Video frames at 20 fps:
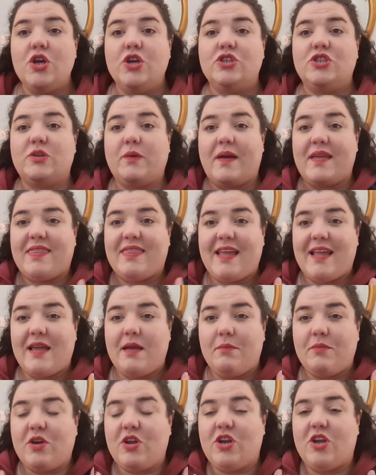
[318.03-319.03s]
So I think
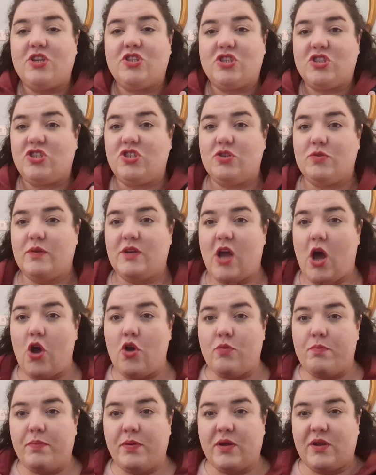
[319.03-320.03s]
I'm gonna just do an
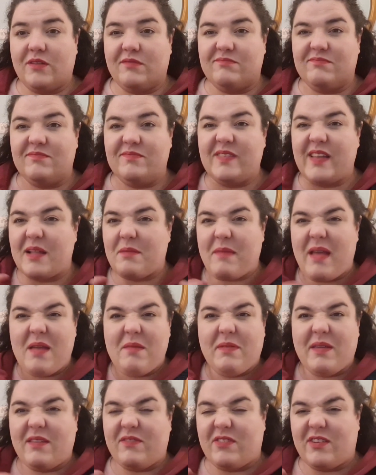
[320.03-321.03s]
open, like
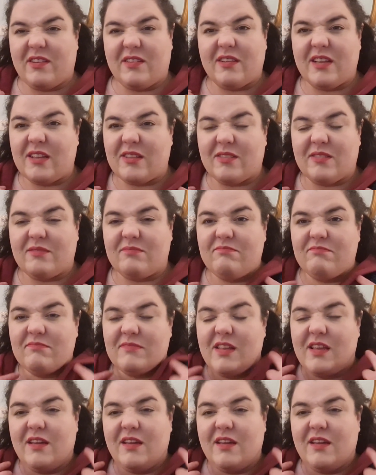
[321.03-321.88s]
maybe even a little,